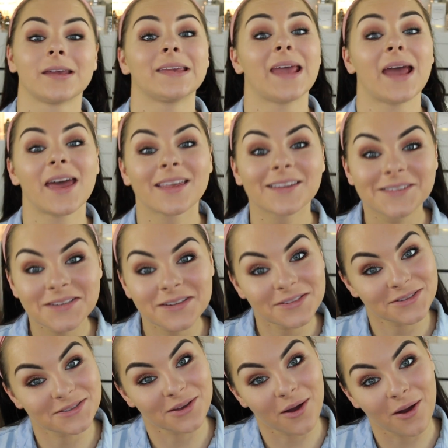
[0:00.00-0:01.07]
yet,
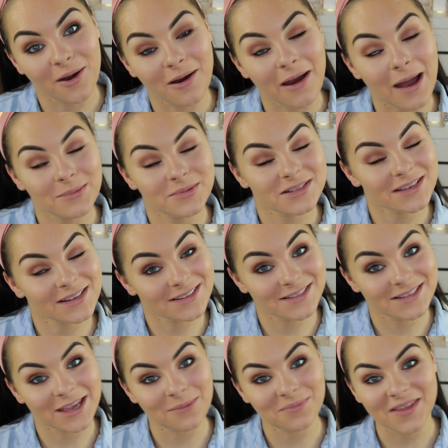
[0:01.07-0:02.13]
so I'm just going to
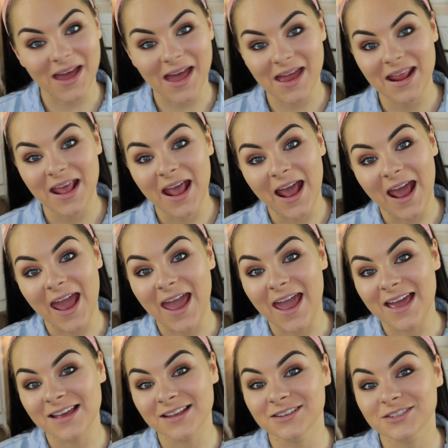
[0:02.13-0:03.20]
skip that
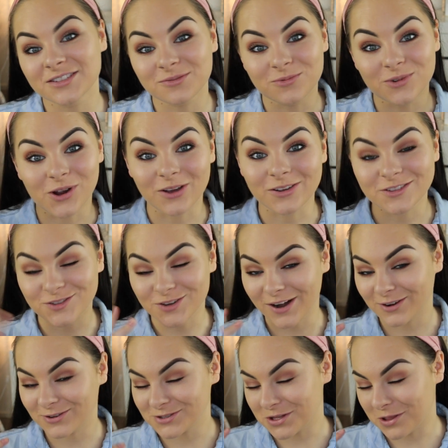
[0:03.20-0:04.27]
and we'll go
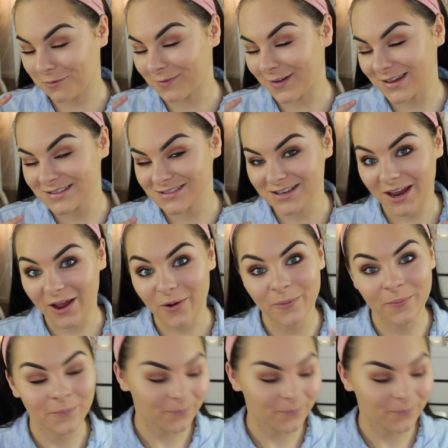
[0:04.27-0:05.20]
straight onto the face now.